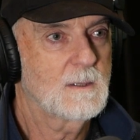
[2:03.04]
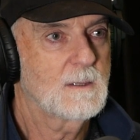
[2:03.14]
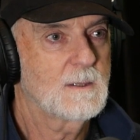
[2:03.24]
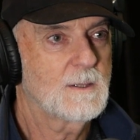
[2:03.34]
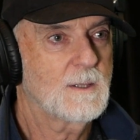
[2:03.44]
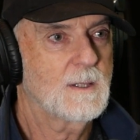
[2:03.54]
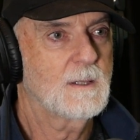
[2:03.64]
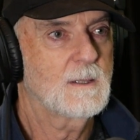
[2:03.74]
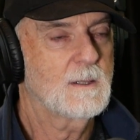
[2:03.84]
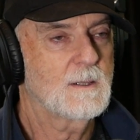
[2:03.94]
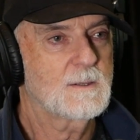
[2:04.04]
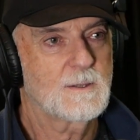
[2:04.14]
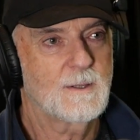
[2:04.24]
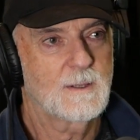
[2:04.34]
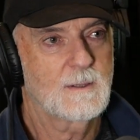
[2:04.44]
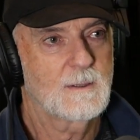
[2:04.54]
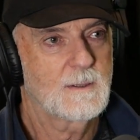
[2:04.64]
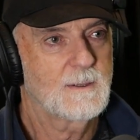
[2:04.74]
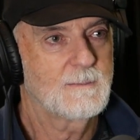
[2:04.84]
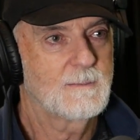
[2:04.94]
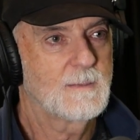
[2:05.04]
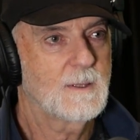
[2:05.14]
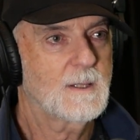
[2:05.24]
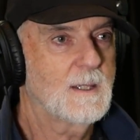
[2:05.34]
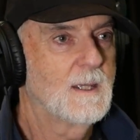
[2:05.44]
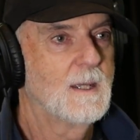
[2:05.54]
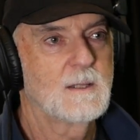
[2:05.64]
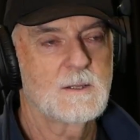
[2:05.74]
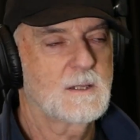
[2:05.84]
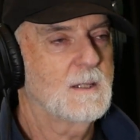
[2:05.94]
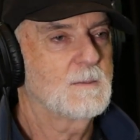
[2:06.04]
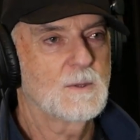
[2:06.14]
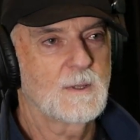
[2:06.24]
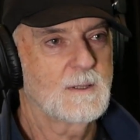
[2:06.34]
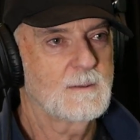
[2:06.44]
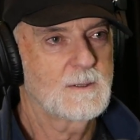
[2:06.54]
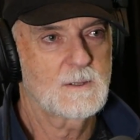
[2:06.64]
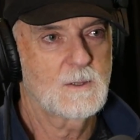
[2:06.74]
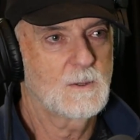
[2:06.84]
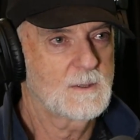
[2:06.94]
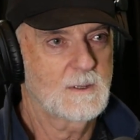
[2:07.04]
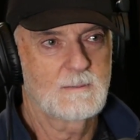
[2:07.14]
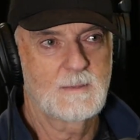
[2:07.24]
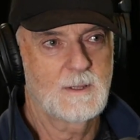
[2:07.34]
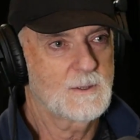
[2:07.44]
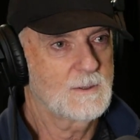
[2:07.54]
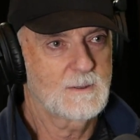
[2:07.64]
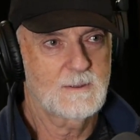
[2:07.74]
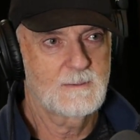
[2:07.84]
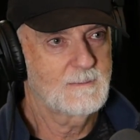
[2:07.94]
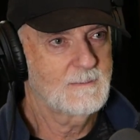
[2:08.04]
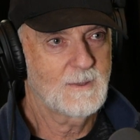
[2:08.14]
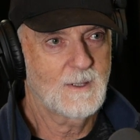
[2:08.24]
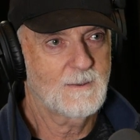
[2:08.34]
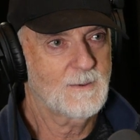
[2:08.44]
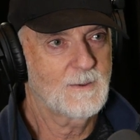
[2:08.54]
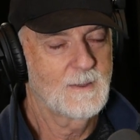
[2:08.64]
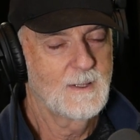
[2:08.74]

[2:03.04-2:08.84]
Did I? Oh, sorry. Okay. Just kept doing it, just causing issues right through.